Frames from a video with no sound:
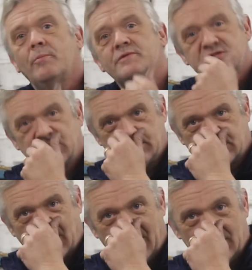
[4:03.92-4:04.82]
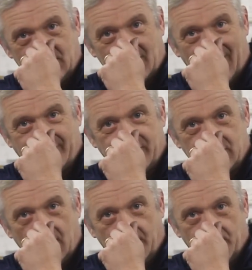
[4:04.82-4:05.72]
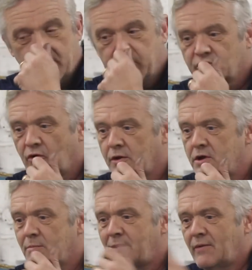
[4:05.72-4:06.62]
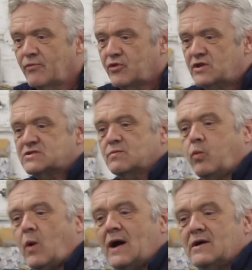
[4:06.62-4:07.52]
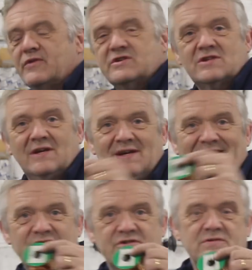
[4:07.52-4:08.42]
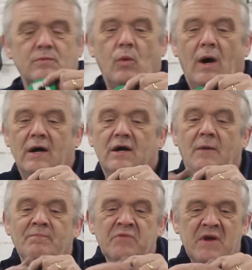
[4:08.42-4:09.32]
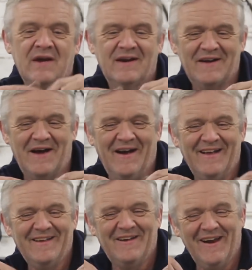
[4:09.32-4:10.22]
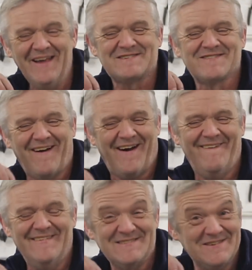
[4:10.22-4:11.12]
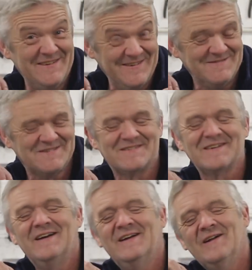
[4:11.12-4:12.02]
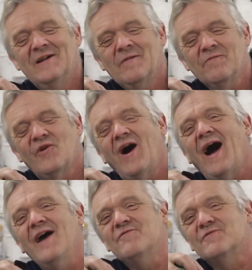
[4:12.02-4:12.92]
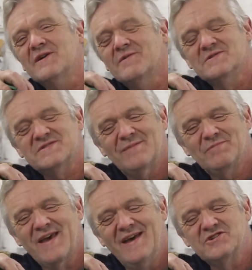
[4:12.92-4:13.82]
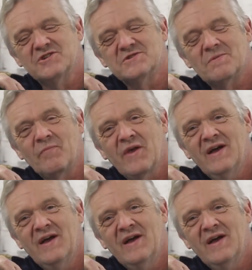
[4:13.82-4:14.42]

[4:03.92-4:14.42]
up since I did that video, people talking about this wire, this Litz wire. Litz wire is used for high frequency applications.